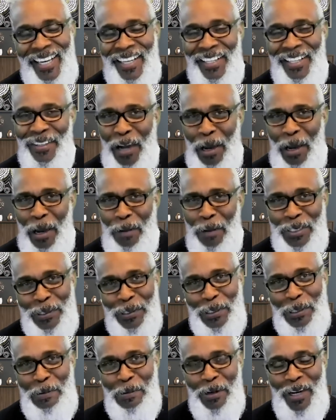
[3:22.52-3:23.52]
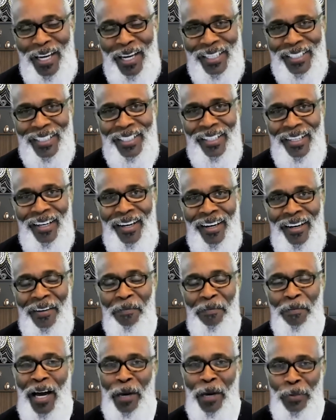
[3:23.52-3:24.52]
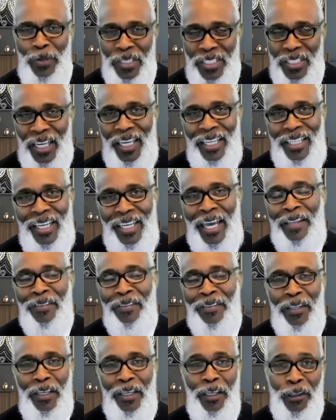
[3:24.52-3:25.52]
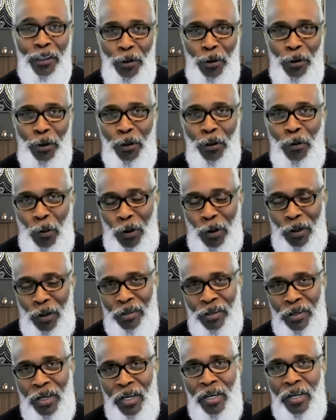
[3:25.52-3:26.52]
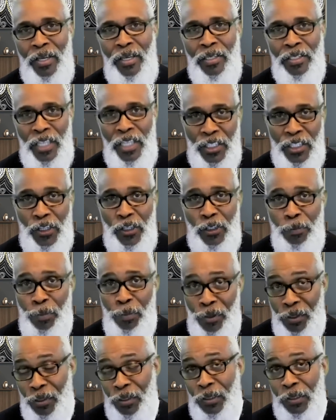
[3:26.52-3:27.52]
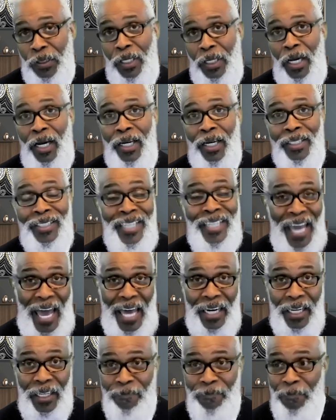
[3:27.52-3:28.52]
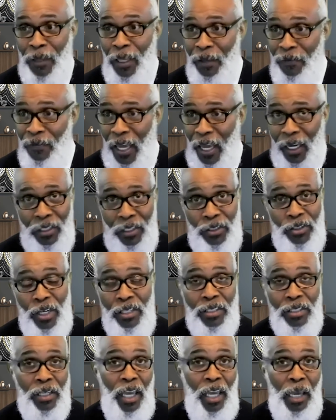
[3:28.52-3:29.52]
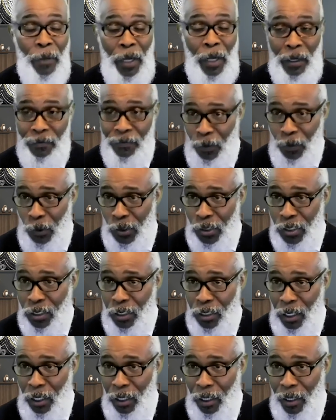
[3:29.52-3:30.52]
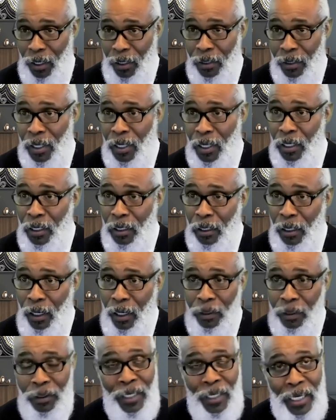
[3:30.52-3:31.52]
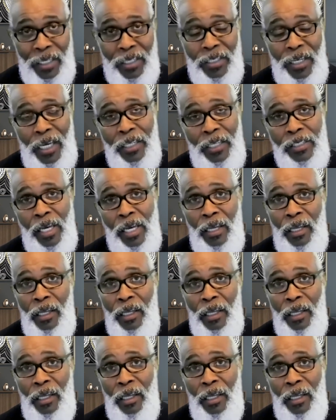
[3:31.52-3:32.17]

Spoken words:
You're absolutely right. I was looking at the third quarter Census Bureau data. In fact, it just came out, folks. The United States